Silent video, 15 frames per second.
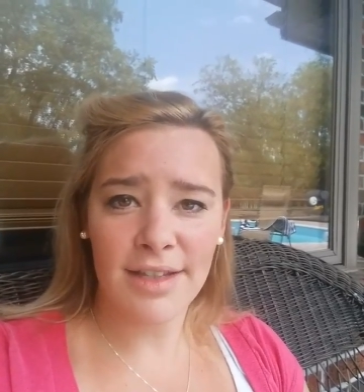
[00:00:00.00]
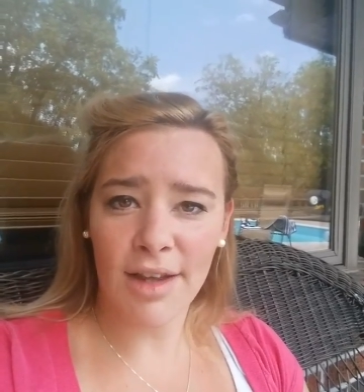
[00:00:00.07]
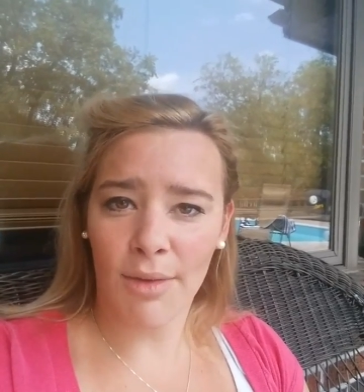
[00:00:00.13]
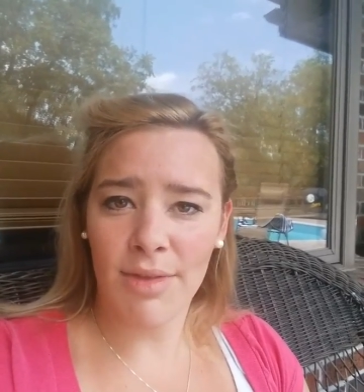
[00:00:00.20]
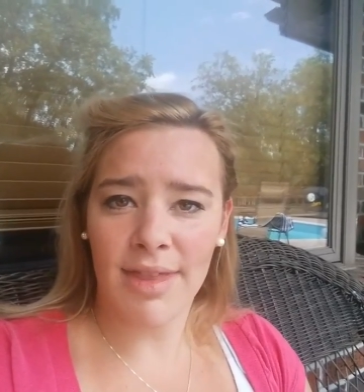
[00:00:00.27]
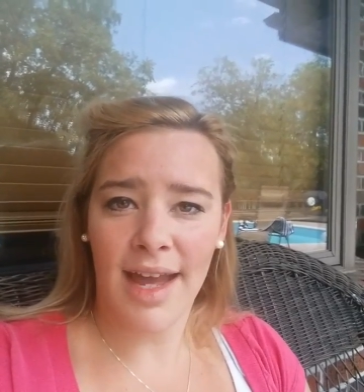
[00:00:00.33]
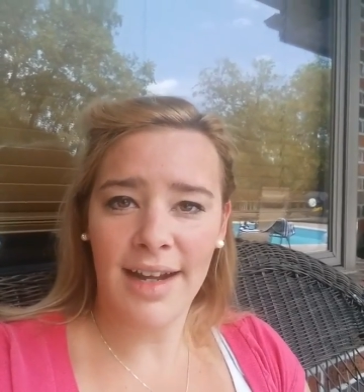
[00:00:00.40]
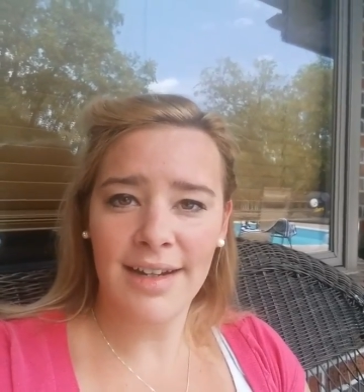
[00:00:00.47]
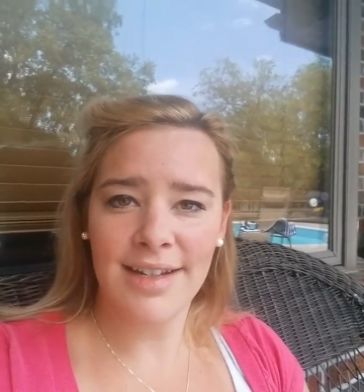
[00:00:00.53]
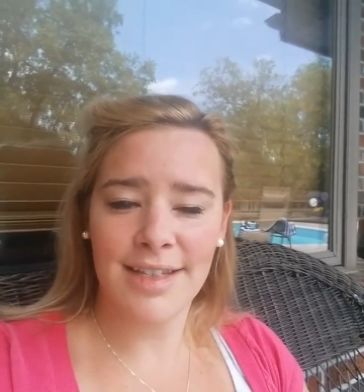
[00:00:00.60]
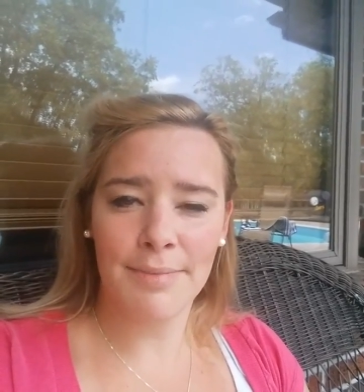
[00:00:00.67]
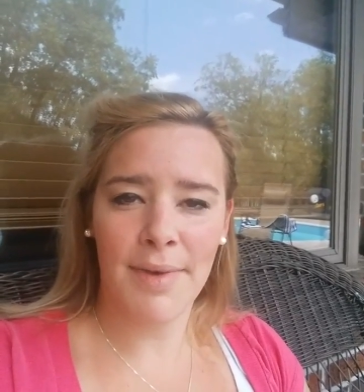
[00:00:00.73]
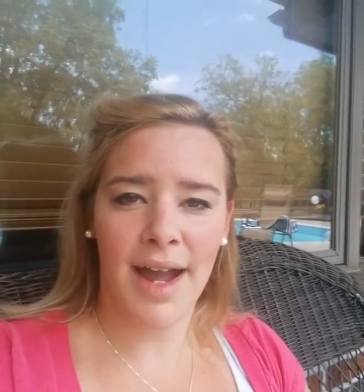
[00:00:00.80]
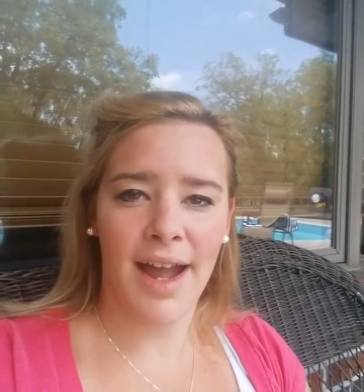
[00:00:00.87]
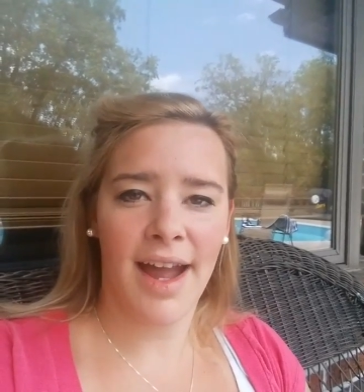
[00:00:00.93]
So that
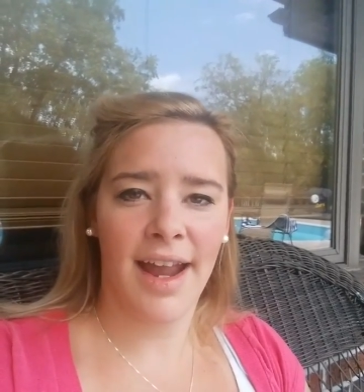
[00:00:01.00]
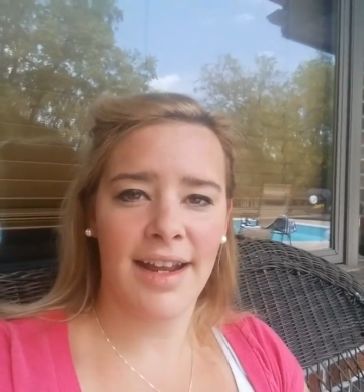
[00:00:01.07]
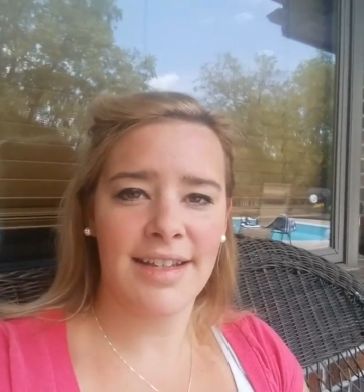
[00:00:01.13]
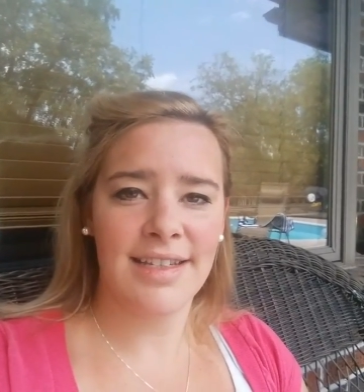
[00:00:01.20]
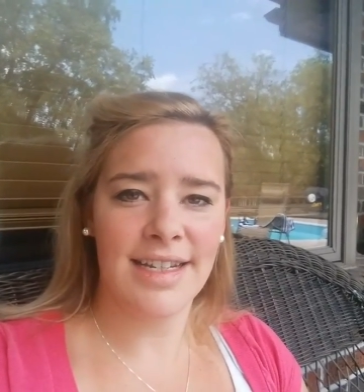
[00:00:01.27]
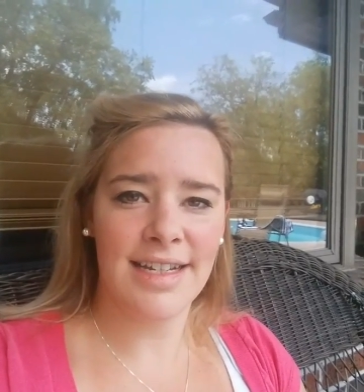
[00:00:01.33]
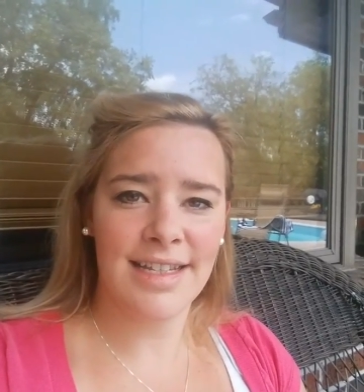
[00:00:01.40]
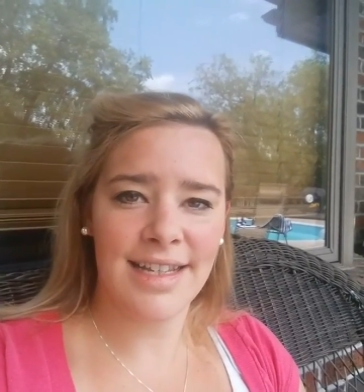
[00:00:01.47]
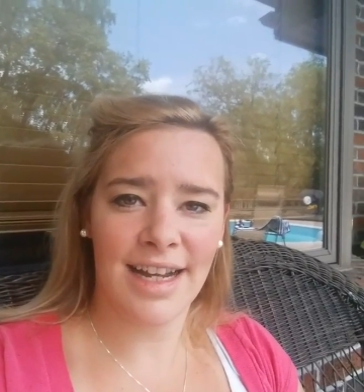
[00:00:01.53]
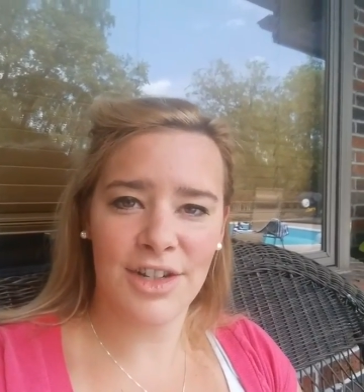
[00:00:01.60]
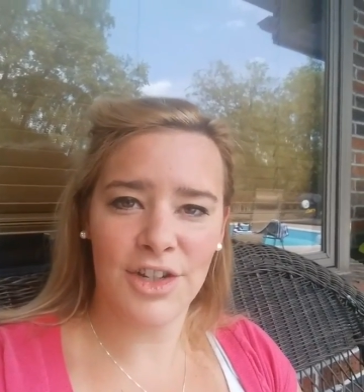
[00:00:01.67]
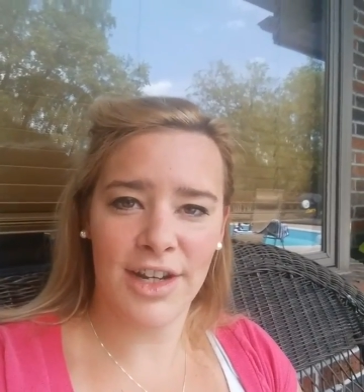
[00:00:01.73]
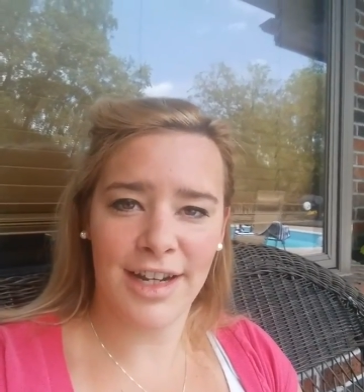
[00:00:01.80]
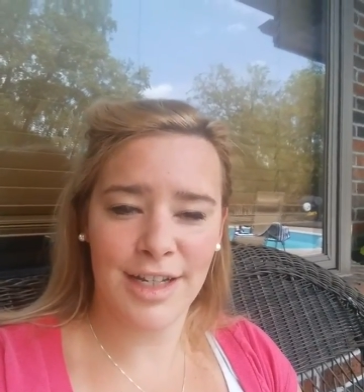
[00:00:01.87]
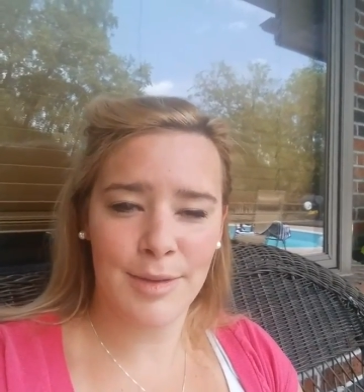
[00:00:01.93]
is my
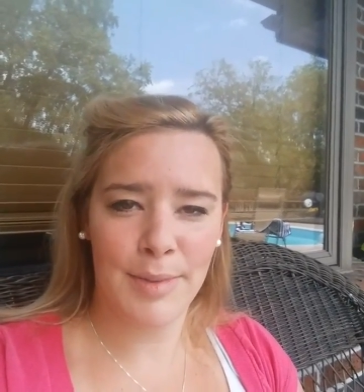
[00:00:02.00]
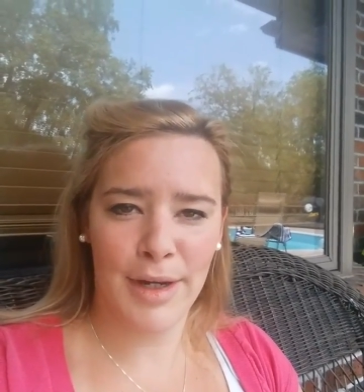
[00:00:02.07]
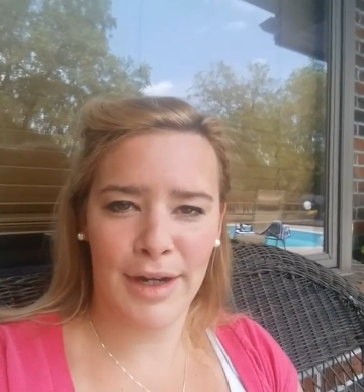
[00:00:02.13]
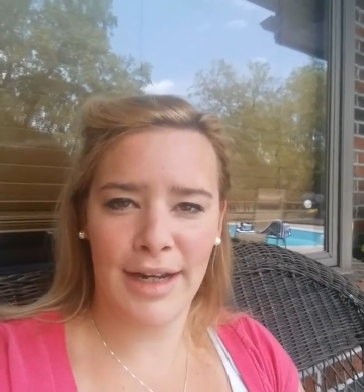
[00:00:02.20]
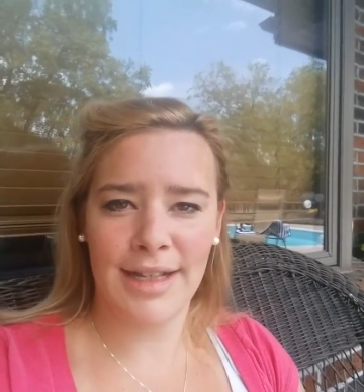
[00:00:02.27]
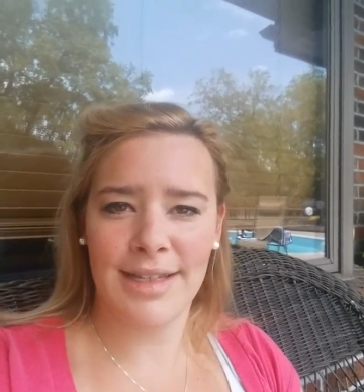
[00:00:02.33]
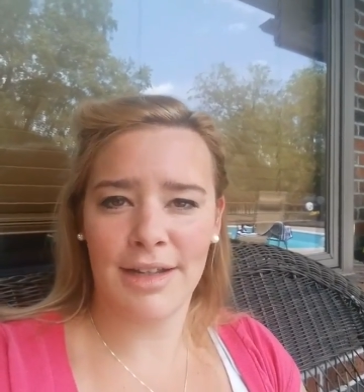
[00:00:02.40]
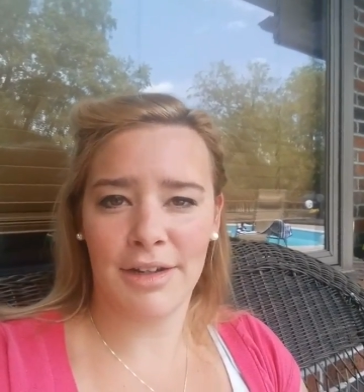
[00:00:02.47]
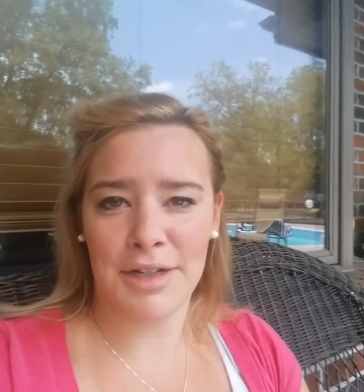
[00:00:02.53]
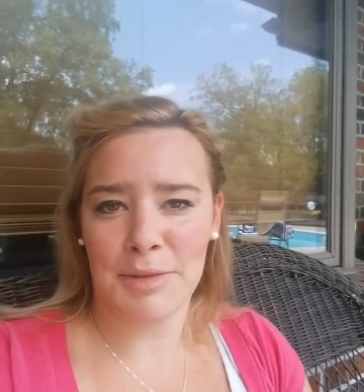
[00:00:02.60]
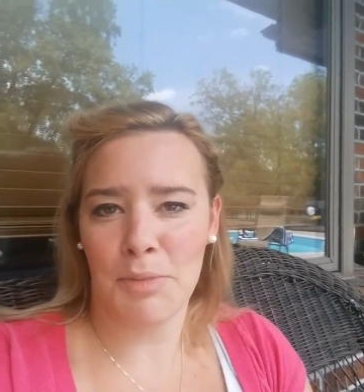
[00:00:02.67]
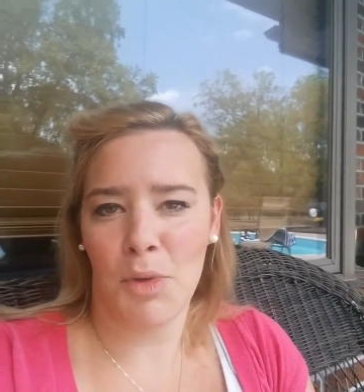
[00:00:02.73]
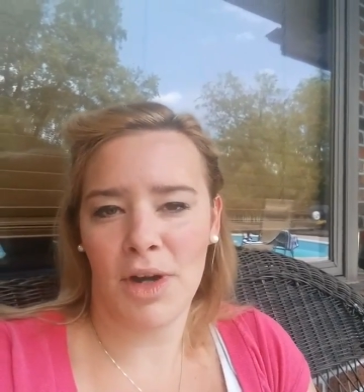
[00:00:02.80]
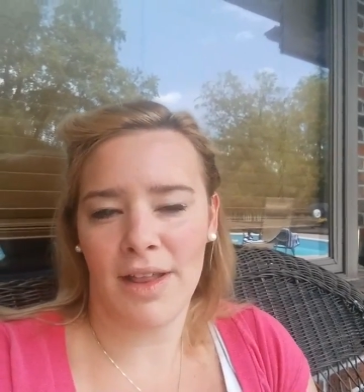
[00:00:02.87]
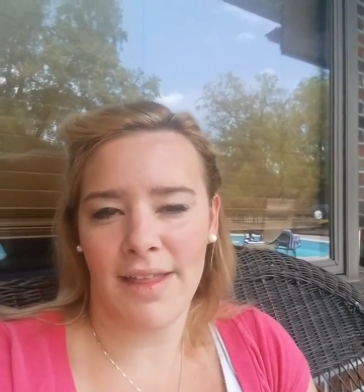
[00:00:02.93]
C-section experience. There's
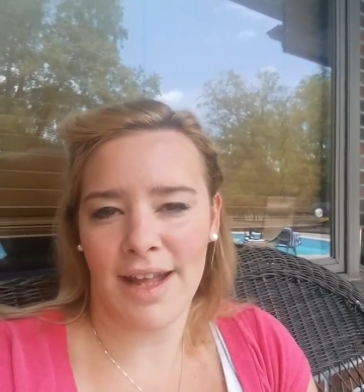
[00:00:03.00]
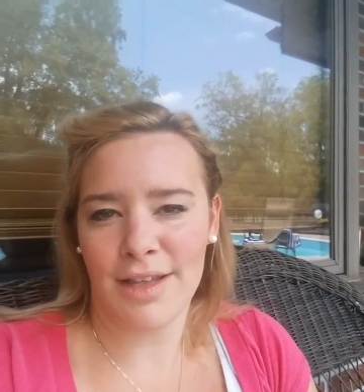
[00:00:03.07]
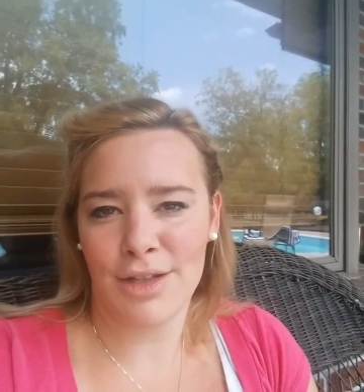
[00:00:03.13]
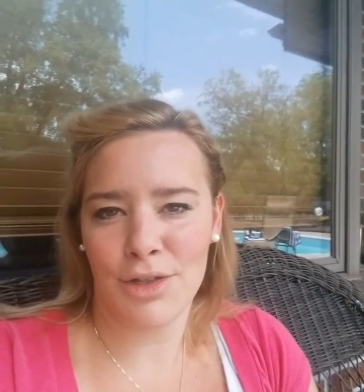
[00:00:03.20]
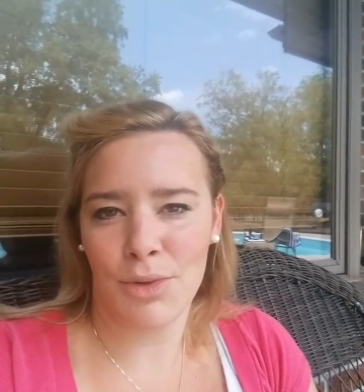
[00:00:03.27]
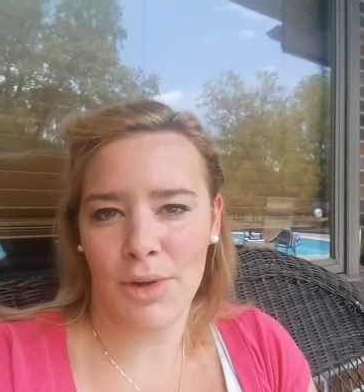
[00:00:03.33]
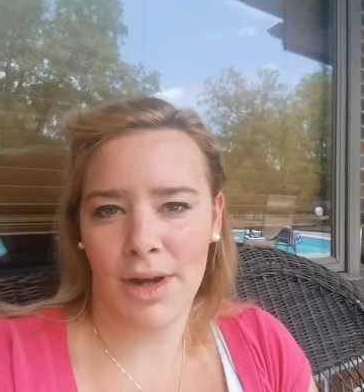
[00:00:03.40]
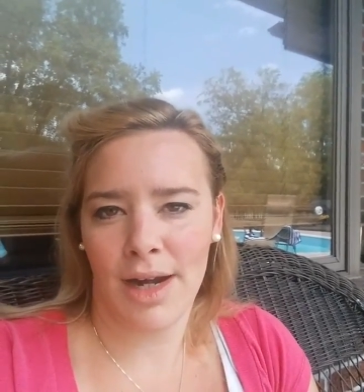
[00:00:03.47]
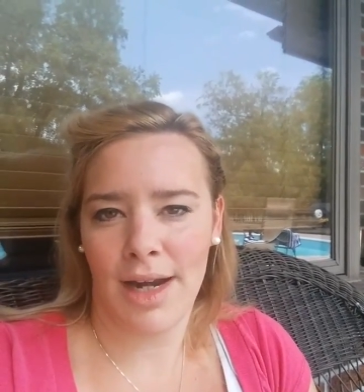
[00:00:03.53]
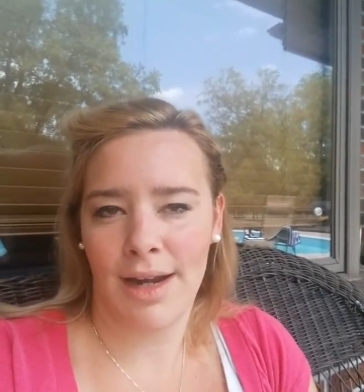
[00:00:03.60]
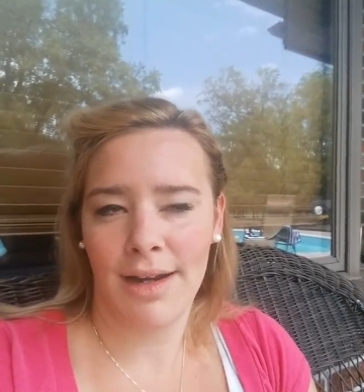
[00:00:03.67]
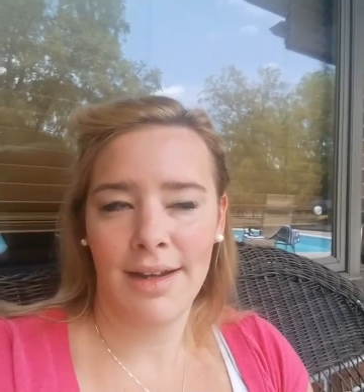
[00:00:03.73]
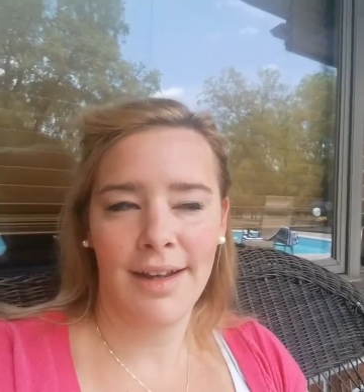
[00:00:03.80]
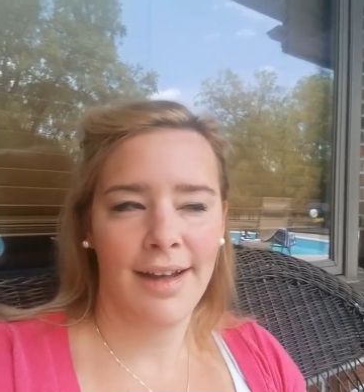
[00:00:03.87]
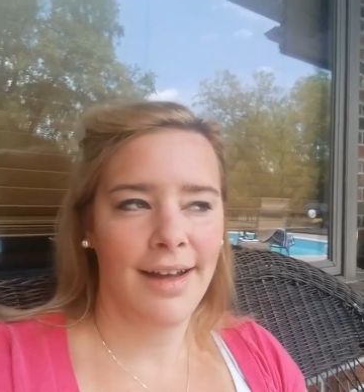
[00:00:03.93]
more to that story.